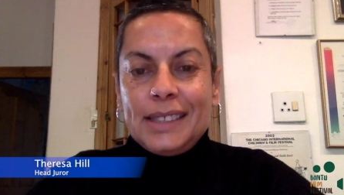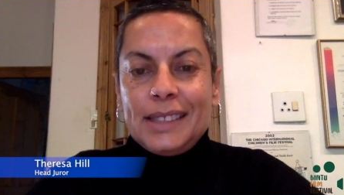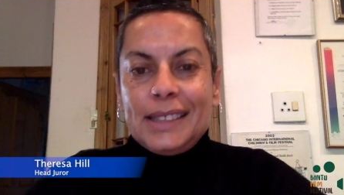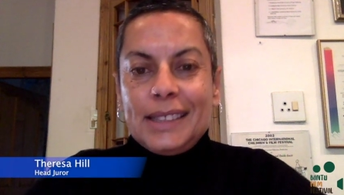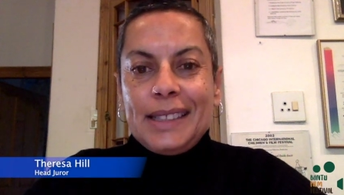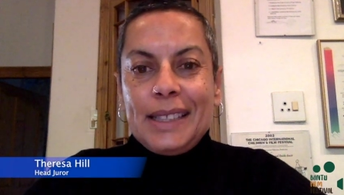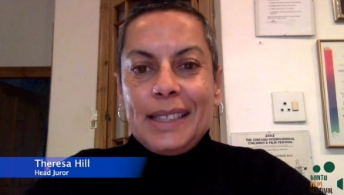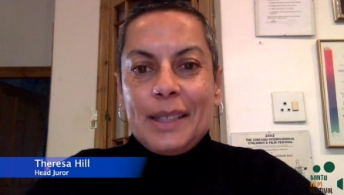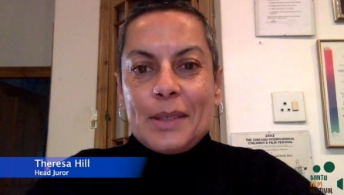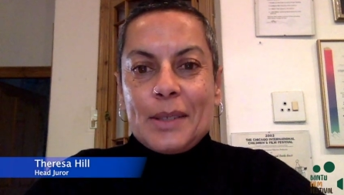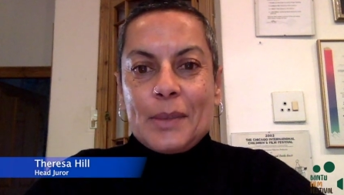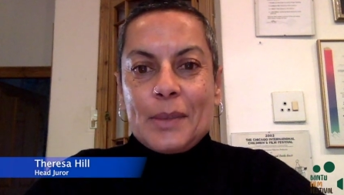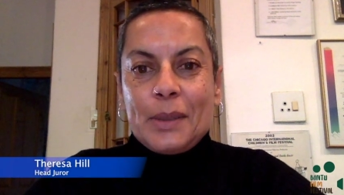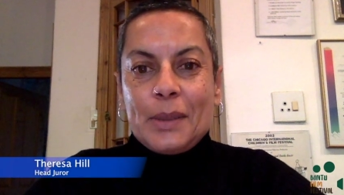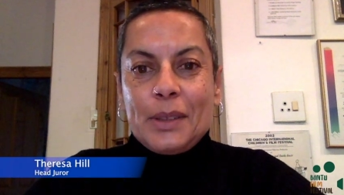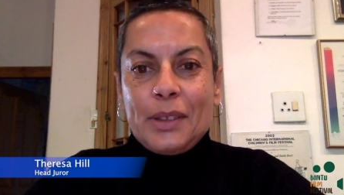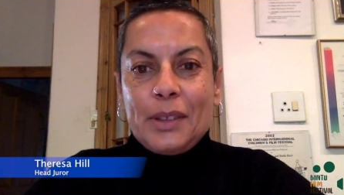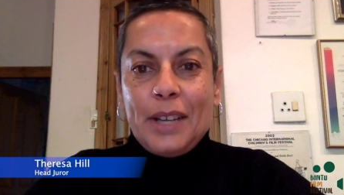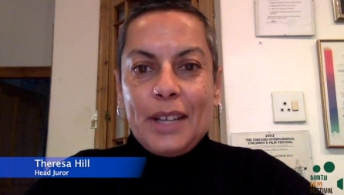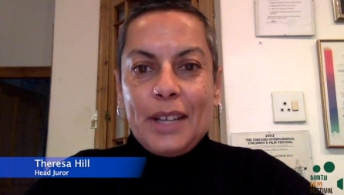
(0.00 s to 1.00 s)
It is with
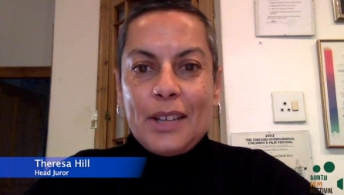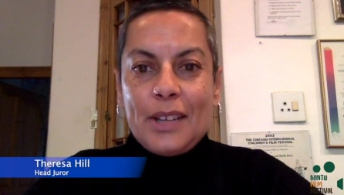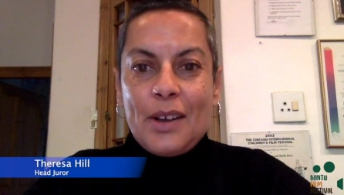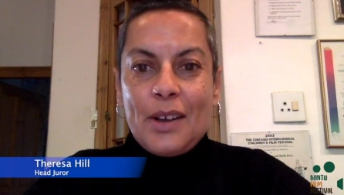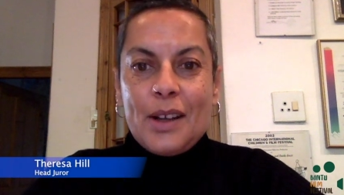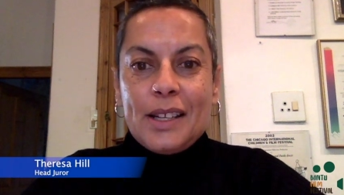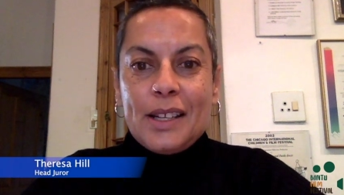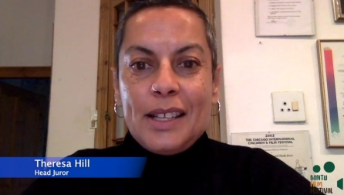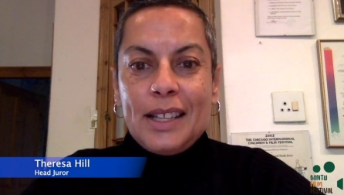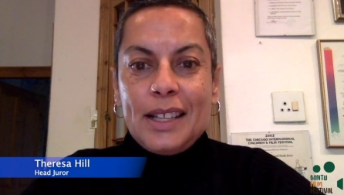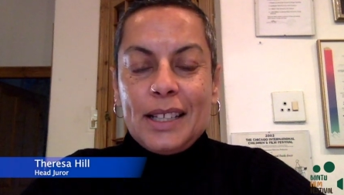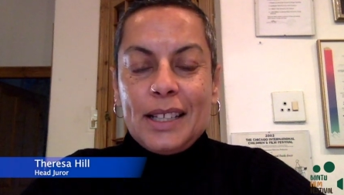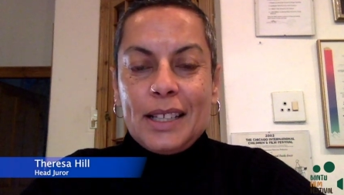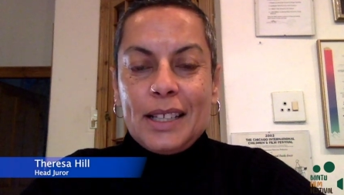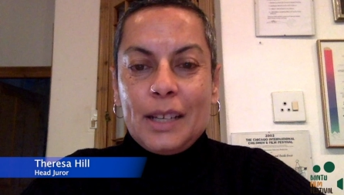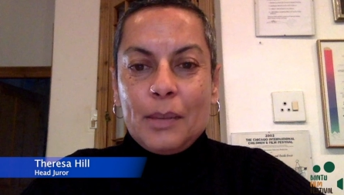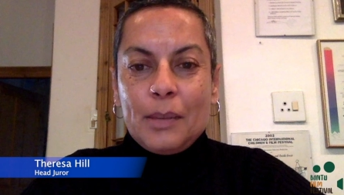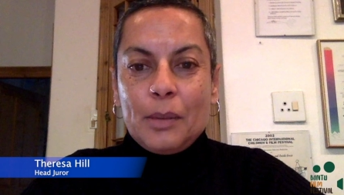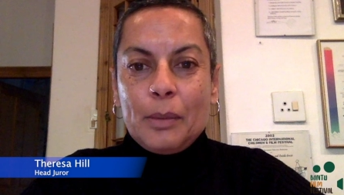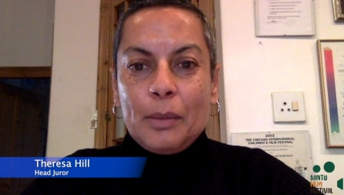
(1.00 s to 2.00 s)
great honor that I
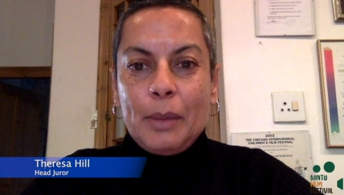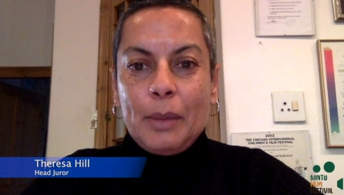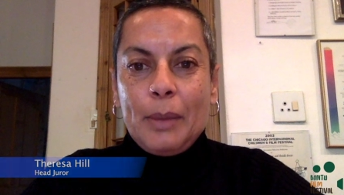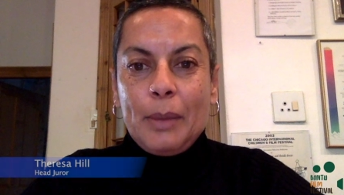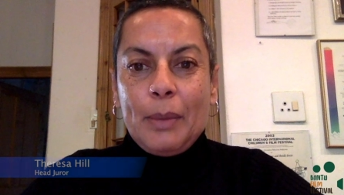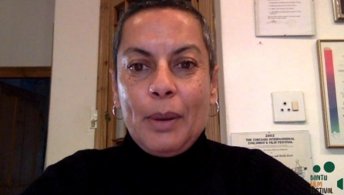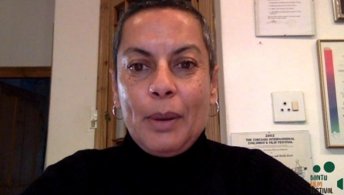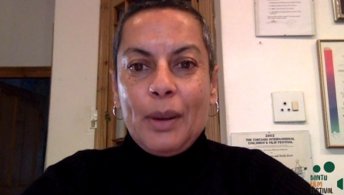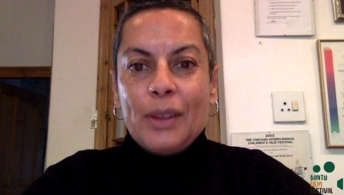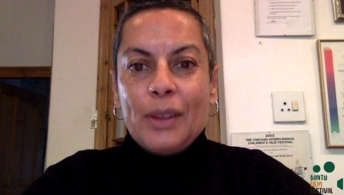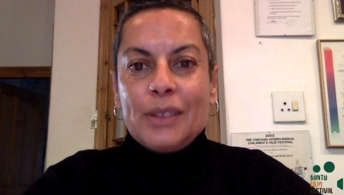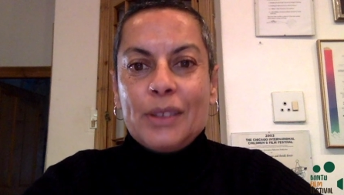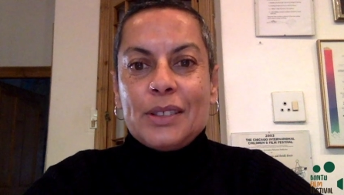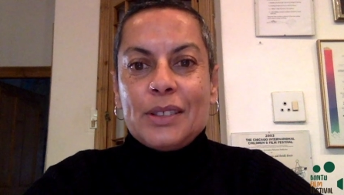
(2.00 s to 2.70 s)
will be part